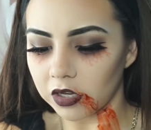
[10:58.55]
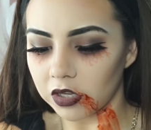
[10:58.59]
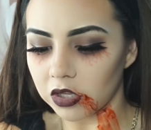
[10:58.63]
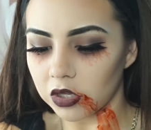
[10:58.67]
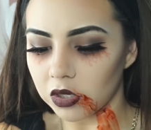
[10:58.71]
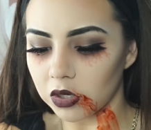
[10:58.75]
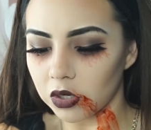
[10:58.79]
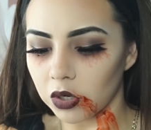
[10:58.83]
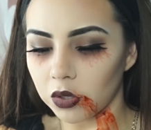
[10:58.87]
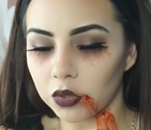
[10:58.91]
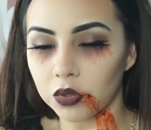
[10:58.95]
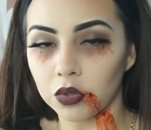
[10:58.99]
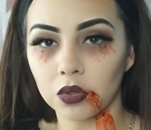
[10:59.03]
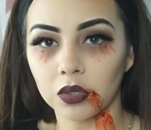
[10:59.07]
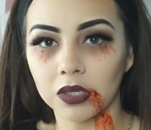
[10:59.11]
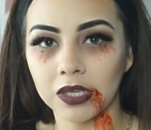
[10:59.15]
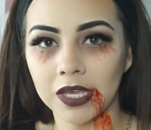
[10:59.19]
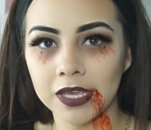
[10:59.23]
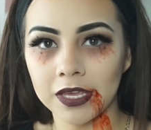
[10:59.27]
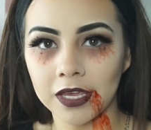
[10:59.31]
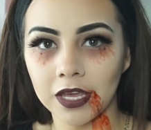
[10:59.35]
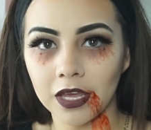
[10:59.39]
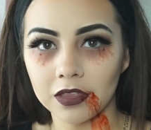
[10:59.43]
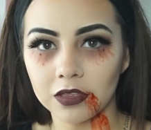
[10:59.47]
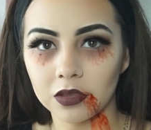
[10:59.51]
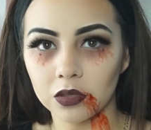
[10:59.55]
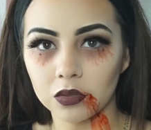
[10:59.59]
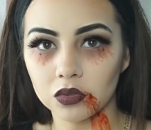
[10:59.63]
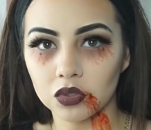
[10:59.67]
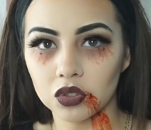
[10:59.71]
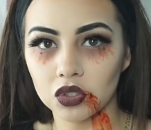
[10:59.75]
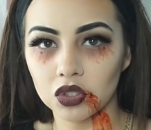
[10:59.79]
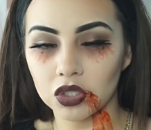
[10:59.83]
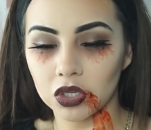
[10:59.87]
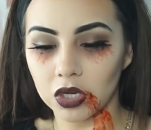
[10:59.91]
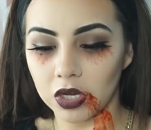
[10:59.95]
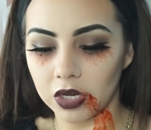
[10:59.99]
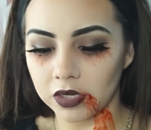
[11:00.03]
you know, you can get those
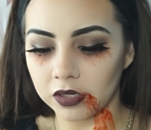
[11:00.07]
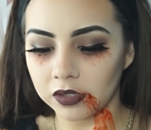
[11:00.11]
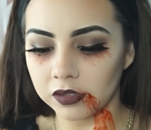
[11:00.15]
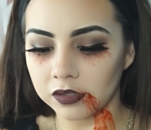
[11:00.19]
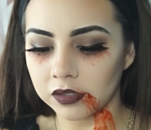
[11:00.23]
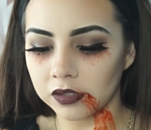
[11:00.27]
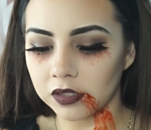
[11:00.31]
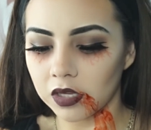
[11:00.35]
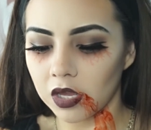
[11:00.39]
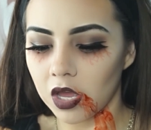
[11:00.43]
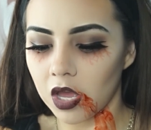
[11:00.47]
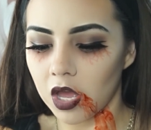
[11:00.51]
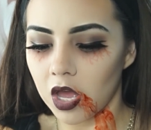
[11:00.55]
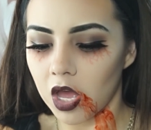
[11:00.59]
chunks